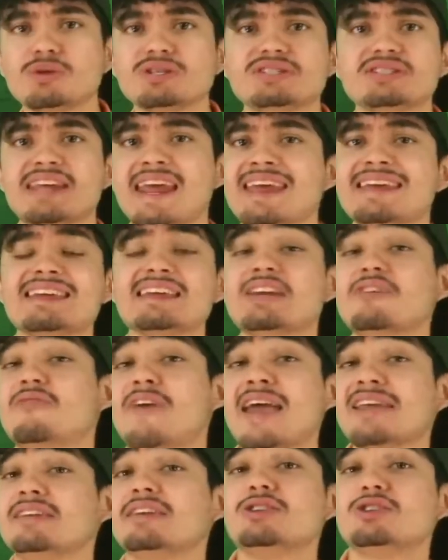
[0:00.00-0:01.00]
was taken
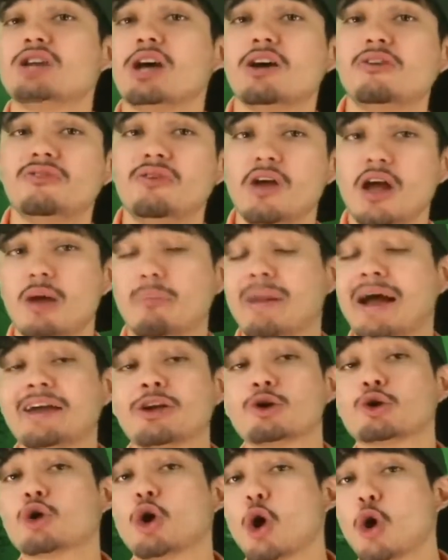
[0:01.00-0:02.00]
advantage of by
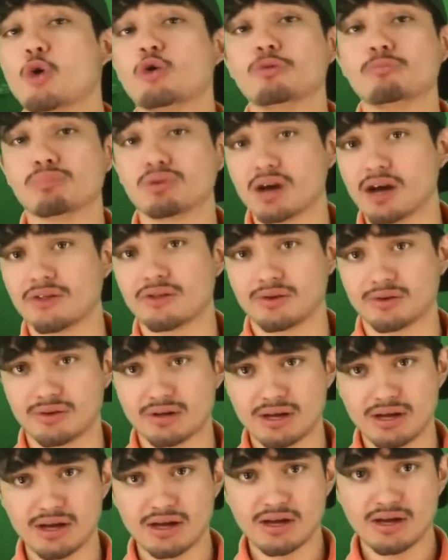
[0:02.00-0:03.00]
her own brother.
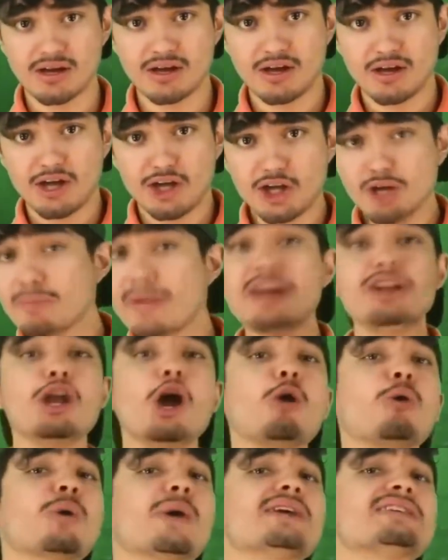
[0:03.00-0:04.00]
You might
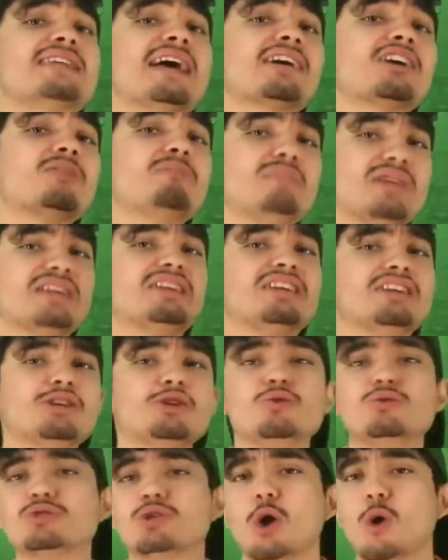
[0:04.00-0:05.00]
know her as that comedian
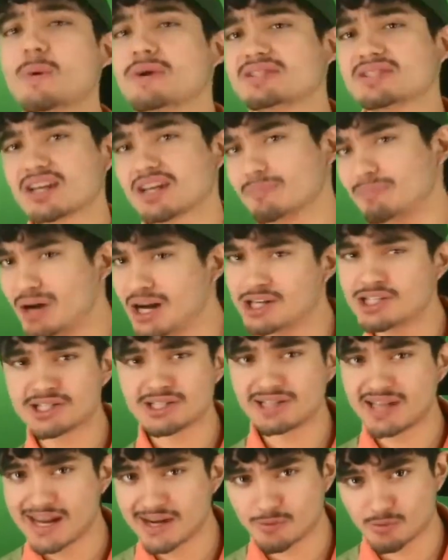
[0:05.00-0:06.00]
who's always got a
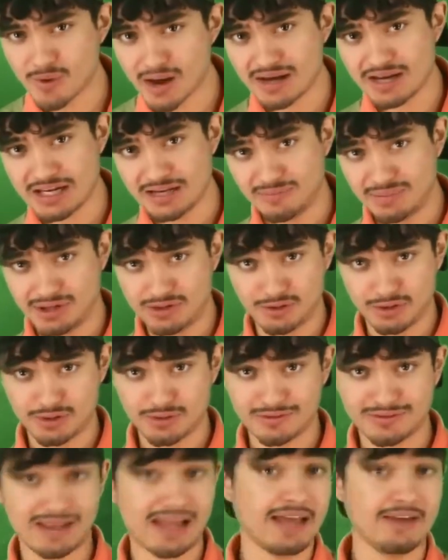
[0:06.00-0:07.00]
punchline ready, but
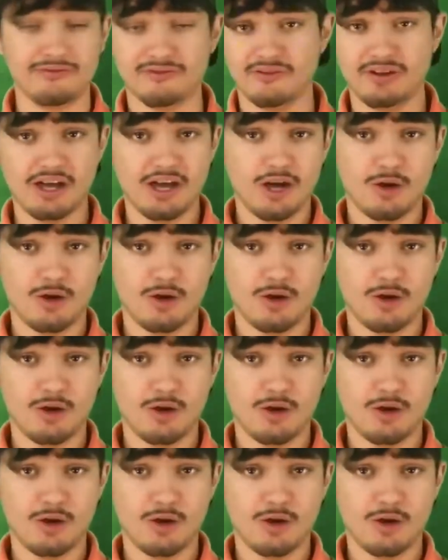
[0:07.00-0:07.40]
her life